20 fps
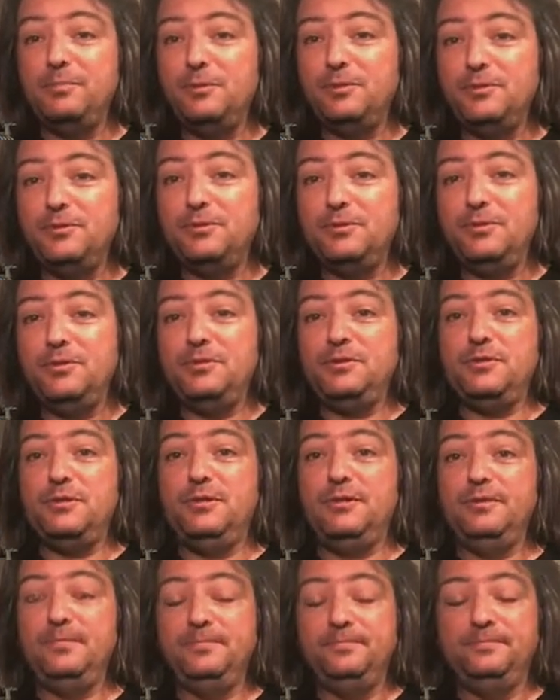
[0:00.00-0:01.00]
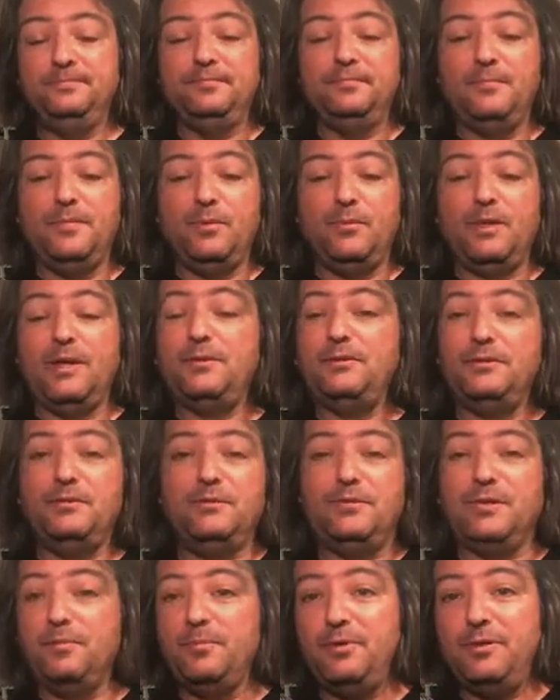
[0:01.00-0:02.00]
But a simple solution
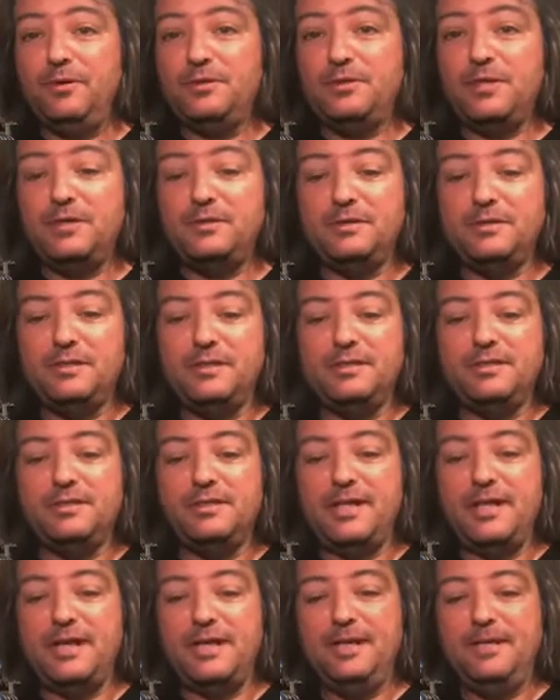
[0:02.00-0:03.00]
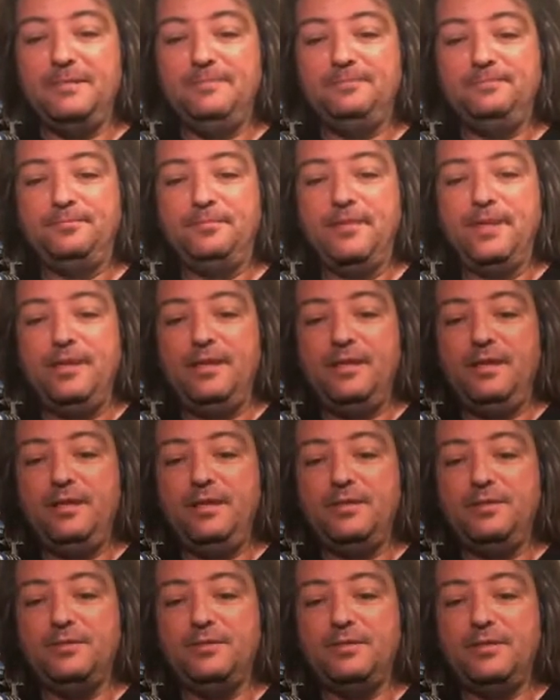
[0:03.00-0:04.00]
without completely changing the design
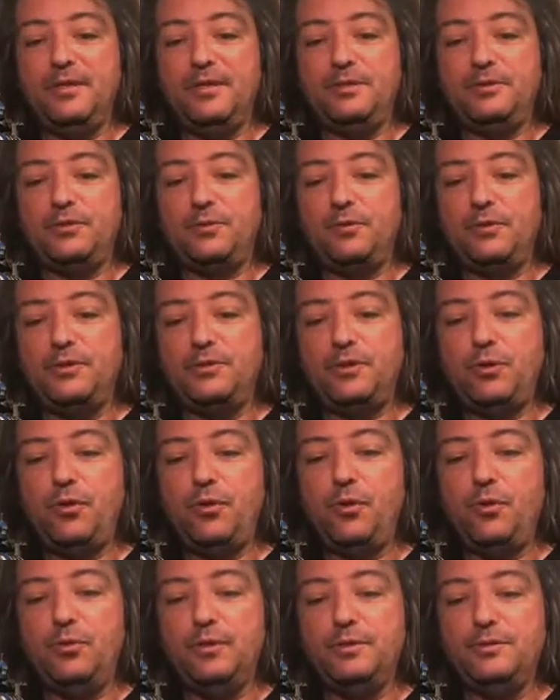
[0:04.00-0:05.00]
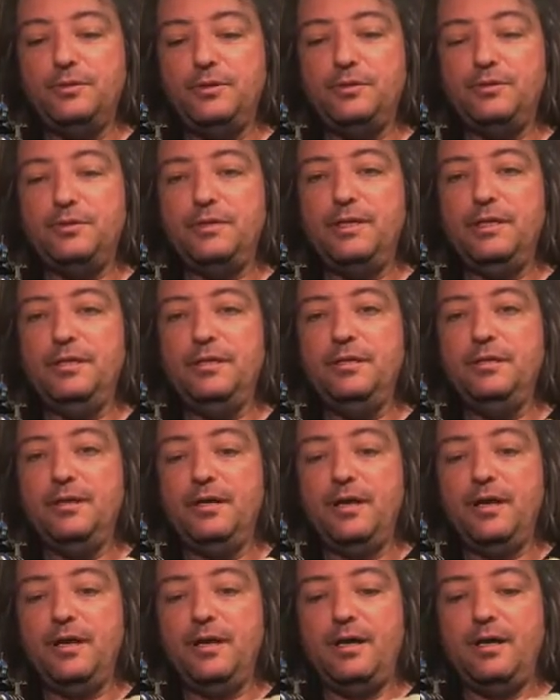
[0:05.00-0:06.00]
is Troy's hole is
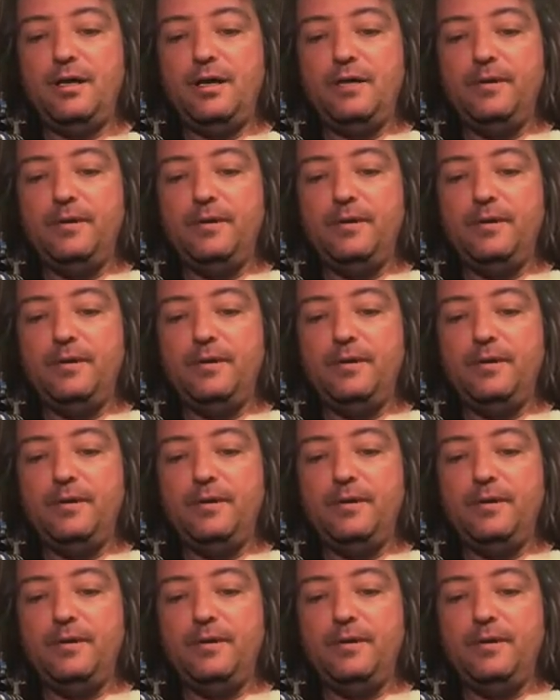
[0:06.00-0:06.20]
usually